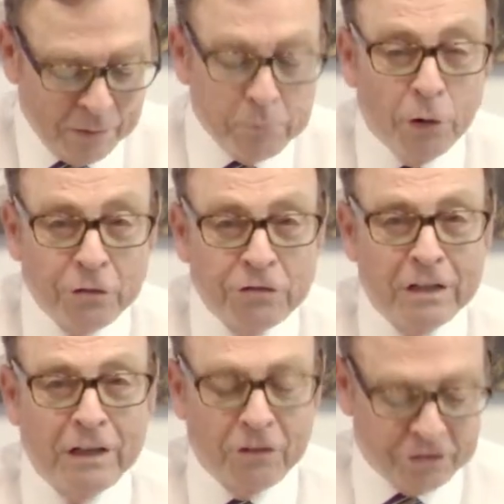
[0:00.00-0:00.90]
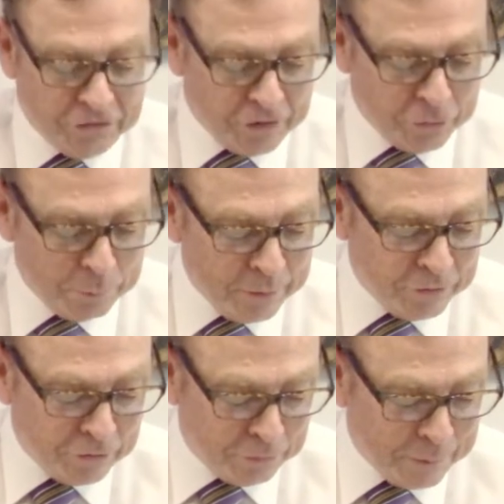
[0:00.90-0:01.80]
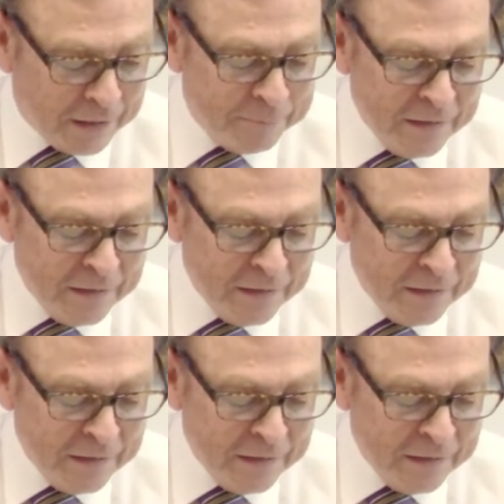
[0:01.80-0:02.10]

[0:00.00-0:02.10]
person and a successful businessman.